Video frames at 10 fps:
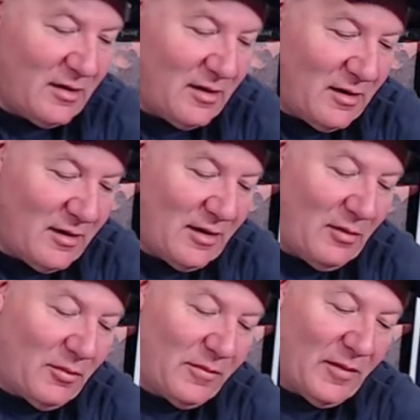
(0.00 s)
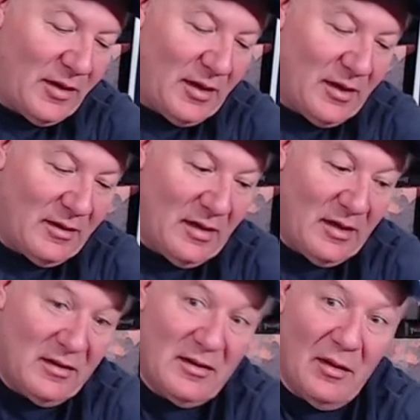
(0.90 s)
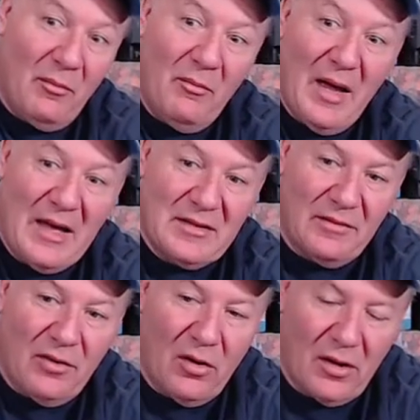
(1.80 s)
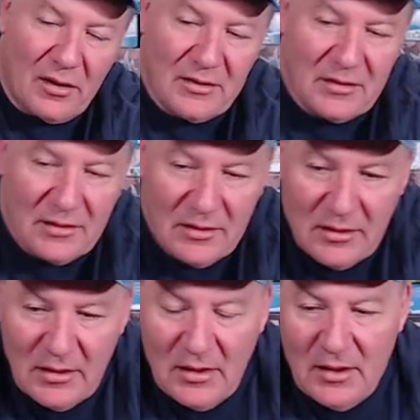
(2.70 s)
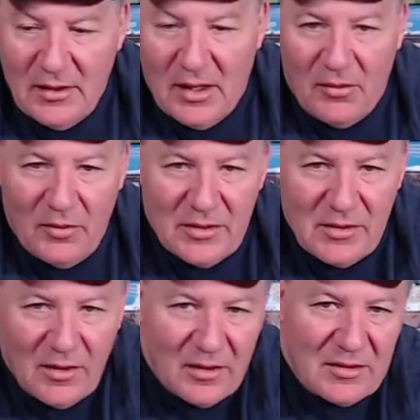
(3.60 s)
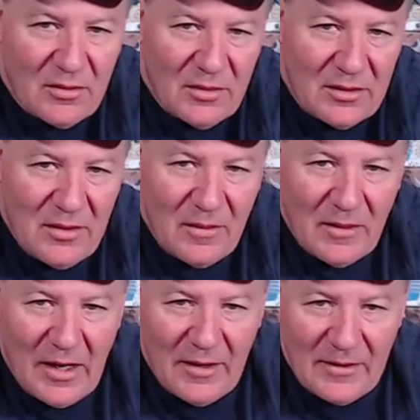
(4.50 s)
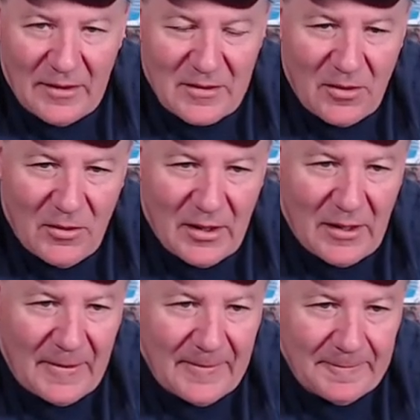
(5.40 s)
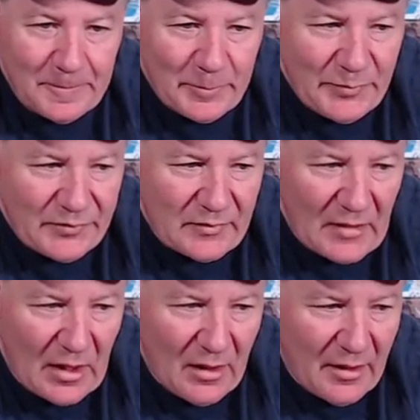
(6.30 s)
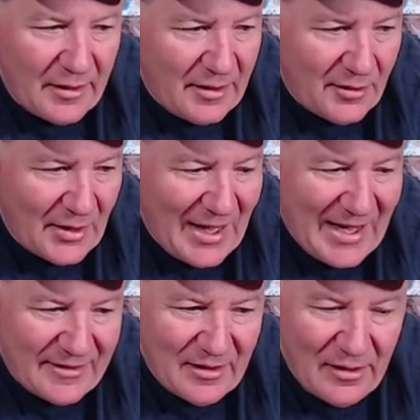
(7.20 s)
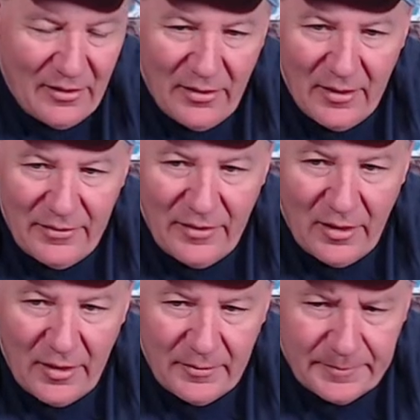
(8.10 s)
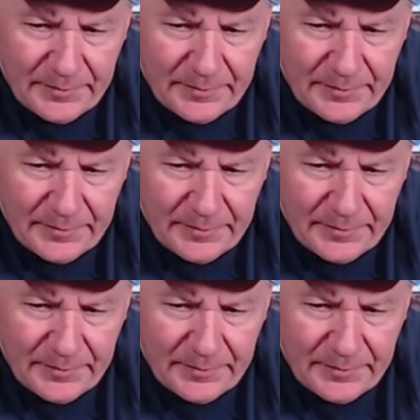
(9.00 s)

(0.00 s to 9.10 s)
Uh, they were funny, and then the massive hawks that we saw. So uh, you know a lot of things going on uh, here at the farm.